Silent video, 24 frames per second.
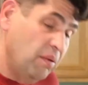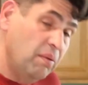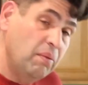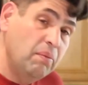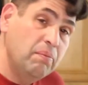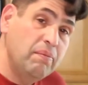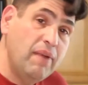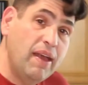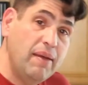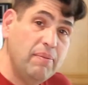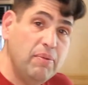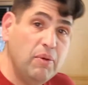
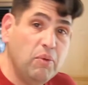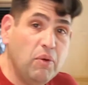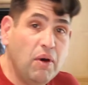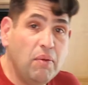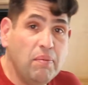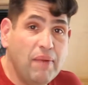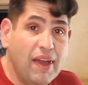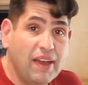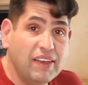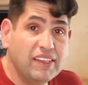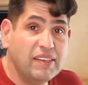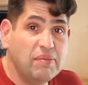Maybe we'll
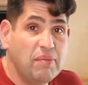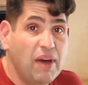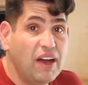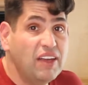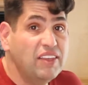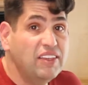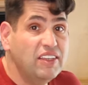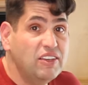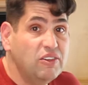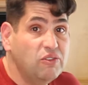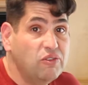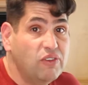make some
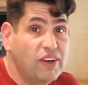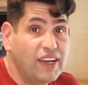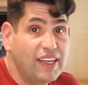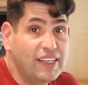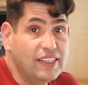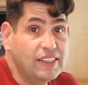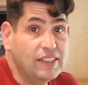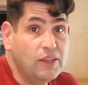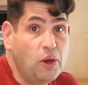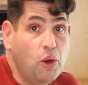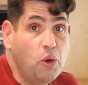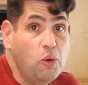onion
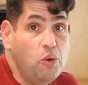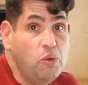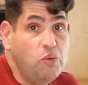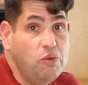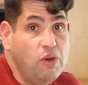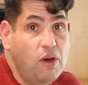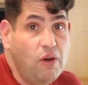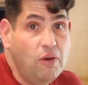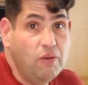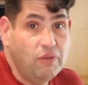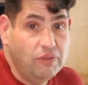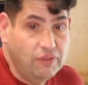rings. Who
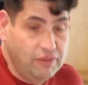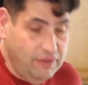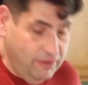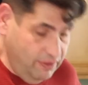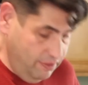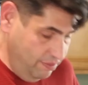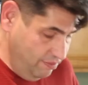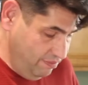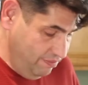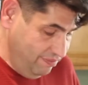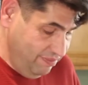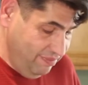
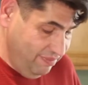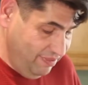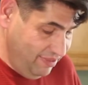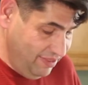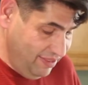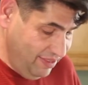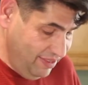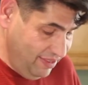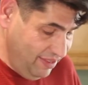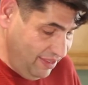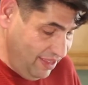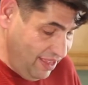knows?
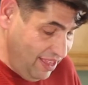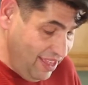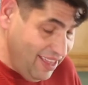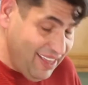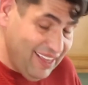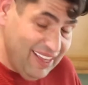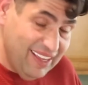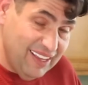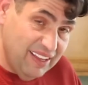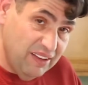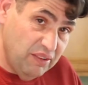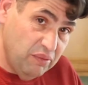
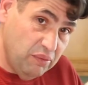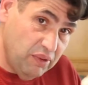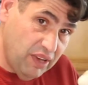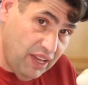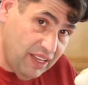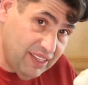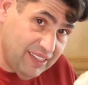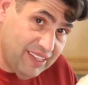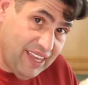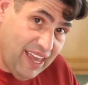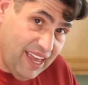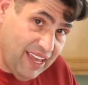We're
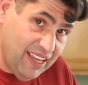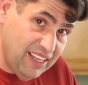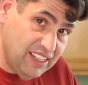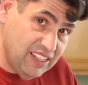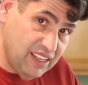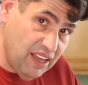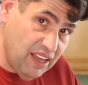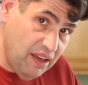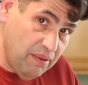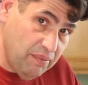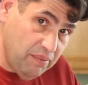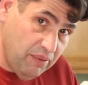gonna take
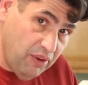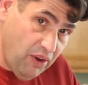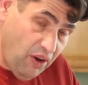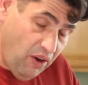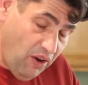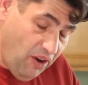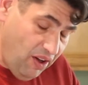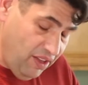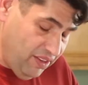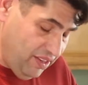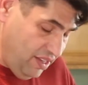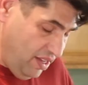some
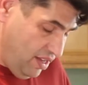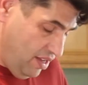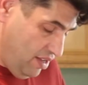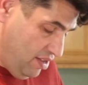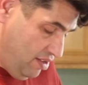garlic.